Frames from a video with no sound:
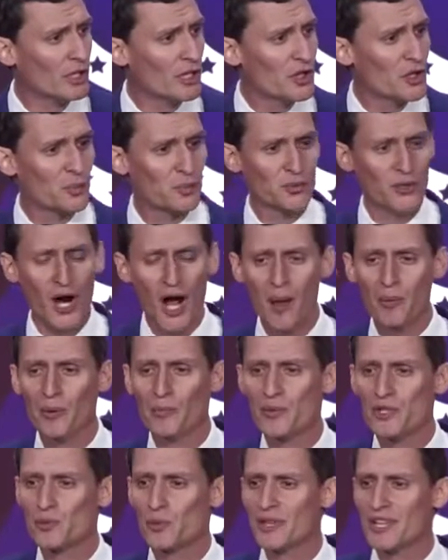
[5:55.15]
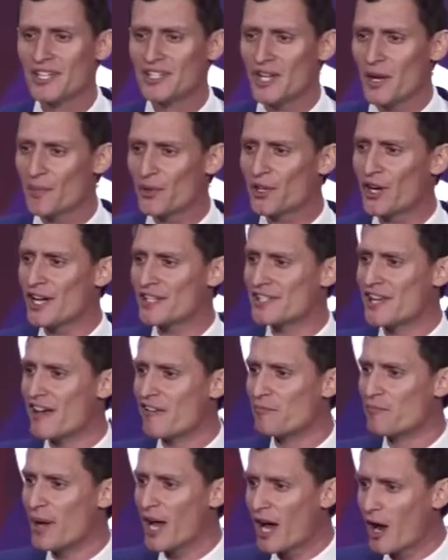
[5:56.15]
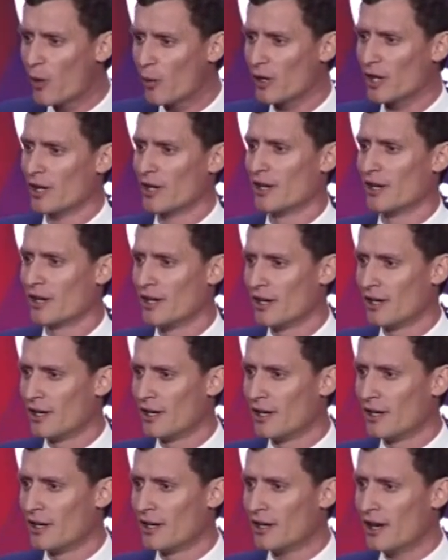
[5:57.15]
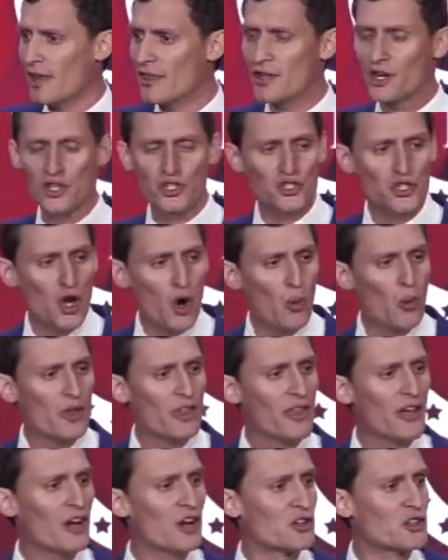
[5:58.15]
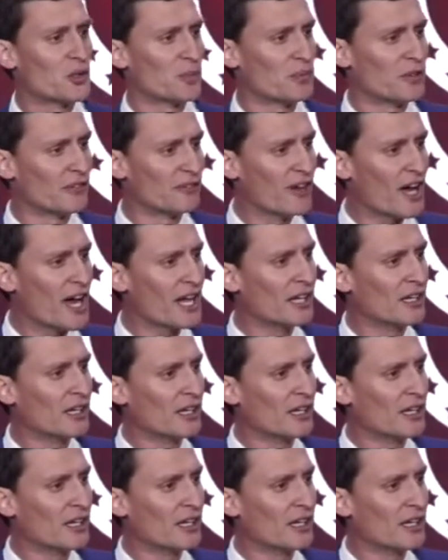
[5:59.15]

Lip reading: The problem is when the Democrats have power and there's no one there to provide